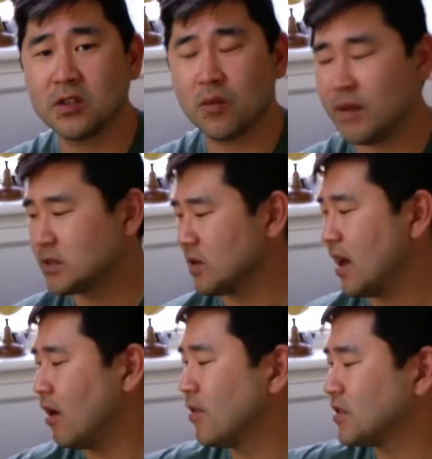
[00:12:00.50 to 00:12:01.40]
your mental
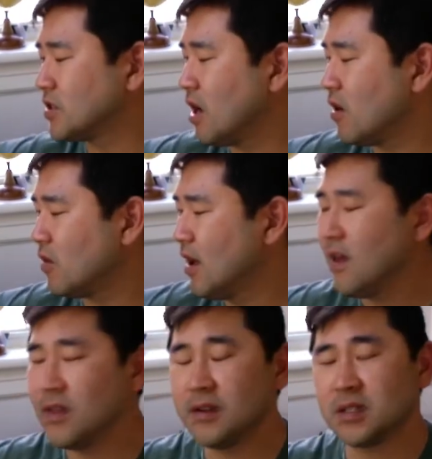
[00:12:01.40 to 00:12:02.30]
health. So
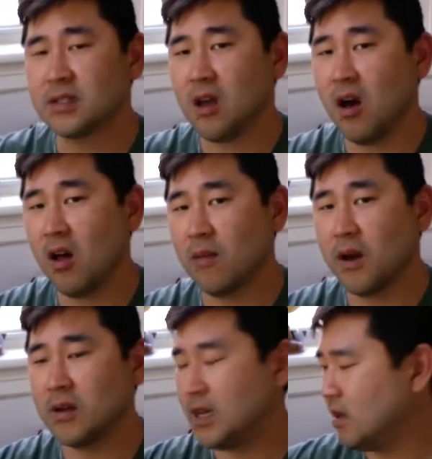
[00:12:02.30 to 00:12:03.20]
this is all
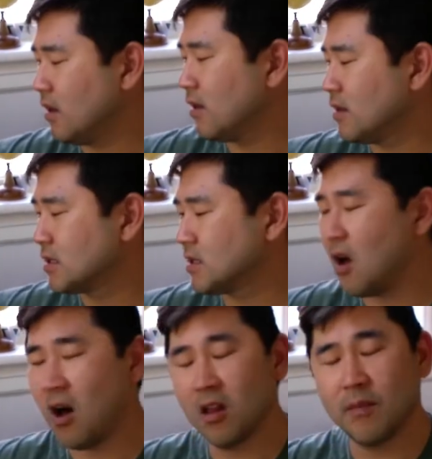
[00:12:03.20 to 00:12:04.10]
about healing. This is
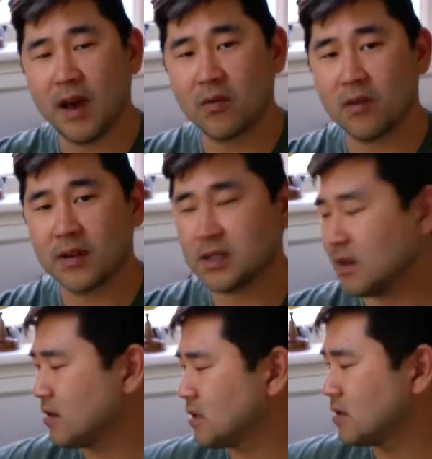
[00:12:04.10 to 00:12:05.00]
all about
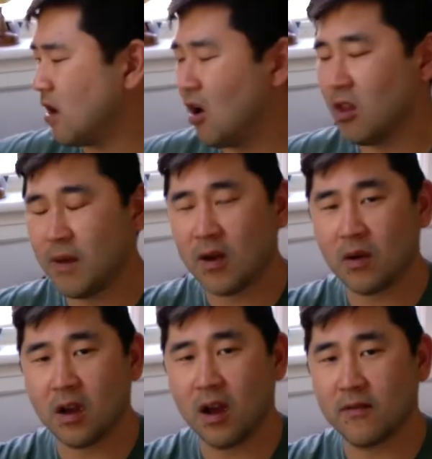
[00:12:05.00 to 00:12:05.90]
resting. This is all about
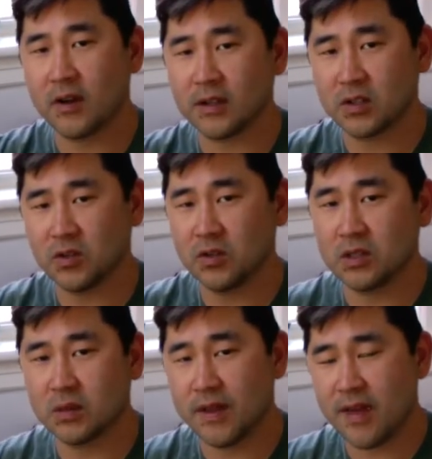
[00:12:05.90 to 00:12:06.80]
recovering. So do
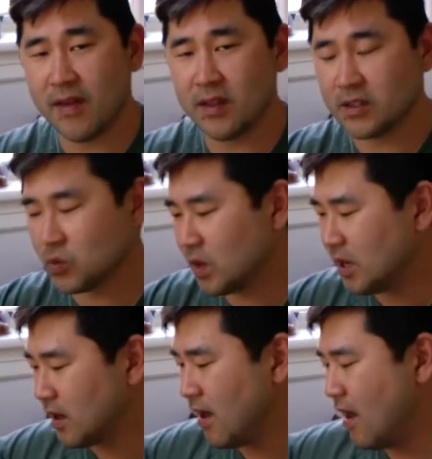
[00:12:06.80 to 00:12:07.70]
some of that this
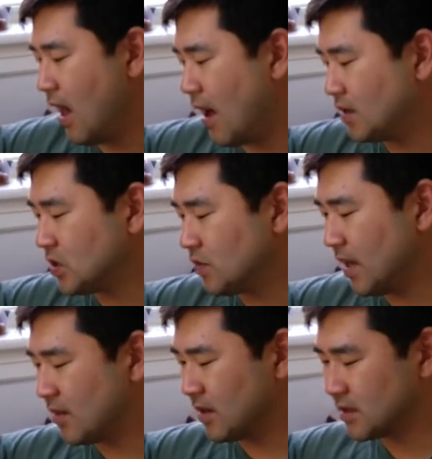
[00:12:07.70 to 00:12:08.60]
week as you
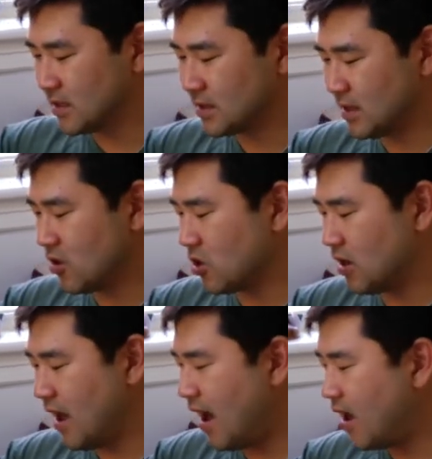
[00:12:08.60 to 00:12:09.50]
make this
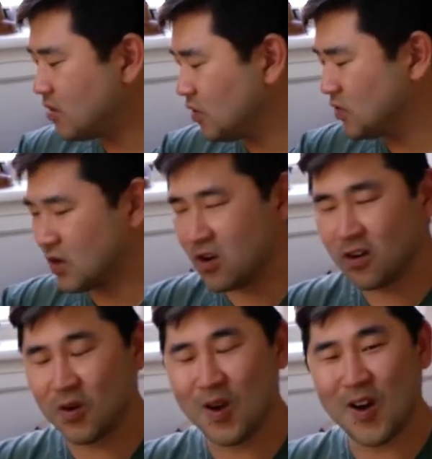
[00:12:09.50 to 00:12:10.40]
decision, as you
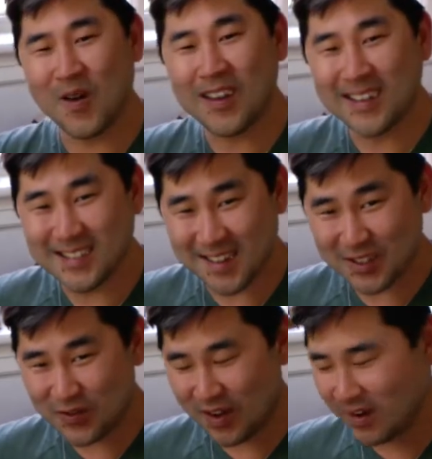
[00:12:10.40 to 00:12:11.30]
start growing into
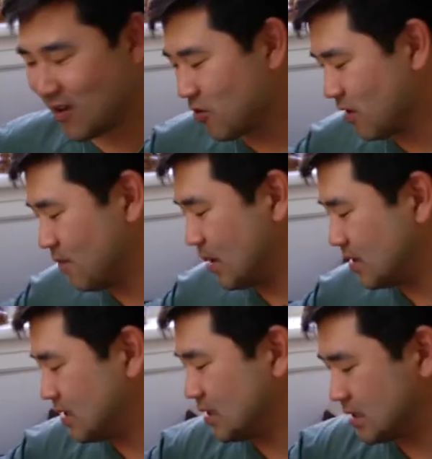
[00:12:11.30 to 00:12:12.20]
this financial
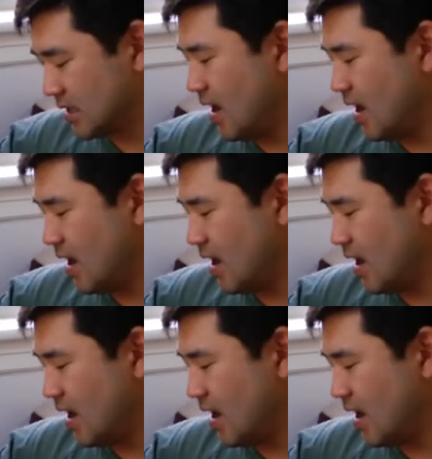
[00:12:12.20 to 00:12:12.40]
abundance,